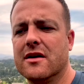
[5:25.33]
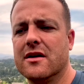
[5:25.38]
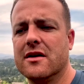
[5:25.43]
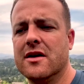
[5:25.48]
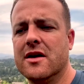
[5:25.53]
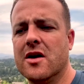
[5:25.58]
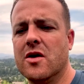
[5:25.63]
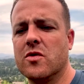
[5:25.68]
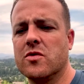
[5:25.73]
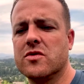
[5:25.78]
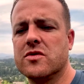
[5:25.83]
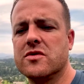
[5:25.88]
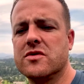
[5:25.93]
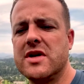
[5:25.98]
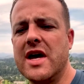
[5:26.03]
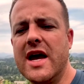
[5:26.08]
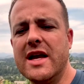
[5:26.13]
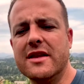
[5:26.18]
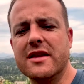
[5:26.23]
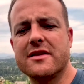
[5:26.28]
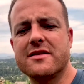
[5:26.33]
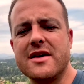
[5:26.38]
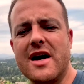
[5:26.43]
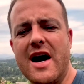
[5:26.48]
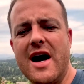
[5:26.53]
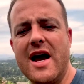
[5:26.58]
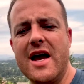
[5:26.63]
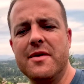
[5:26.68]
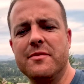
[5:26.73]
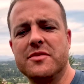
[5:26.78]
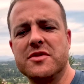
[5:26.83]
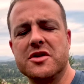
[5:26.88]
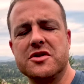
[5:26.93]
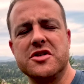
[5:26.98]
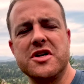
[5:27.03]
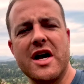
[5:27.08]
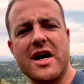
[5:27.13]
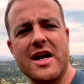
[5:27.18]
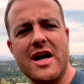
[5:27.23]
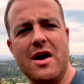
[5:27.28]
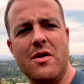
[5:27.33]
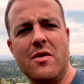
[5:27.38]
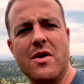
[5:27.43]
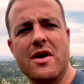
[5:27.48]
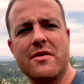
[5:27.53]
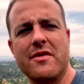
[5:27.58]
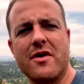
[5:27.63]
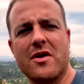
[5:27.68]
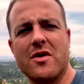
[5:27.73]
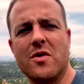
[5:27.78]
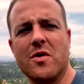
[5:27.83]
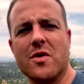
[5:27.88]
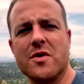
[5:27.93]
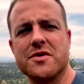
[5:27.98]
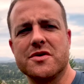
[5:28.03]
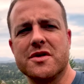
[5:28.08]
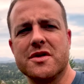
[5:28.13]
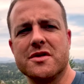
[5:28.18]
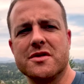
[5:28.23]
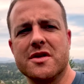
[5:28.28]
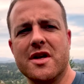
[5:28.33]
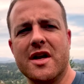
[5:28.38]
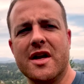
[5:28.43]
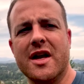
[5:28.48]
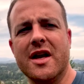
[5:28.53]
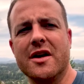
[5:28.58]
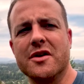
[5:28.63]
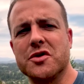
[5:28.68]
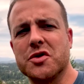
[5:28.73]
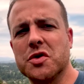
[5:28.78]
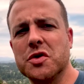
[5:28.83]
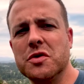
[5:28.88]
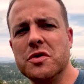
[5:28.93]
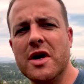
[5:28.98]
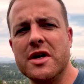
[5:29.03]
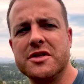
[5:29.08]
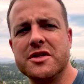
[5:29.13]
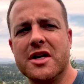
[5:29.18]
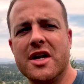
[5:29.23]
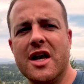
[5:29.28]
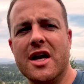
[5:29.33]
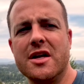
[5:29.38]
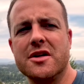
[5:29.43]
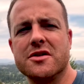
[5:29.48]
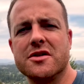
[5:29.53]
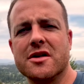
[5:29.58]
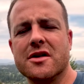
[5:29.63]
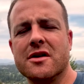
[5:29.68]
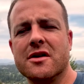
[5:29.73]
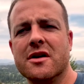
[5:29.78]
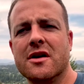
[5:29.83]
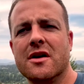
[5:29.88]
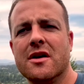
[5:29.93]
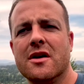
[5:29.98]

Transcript: You know, take the time to check out one of our courses and get a true education,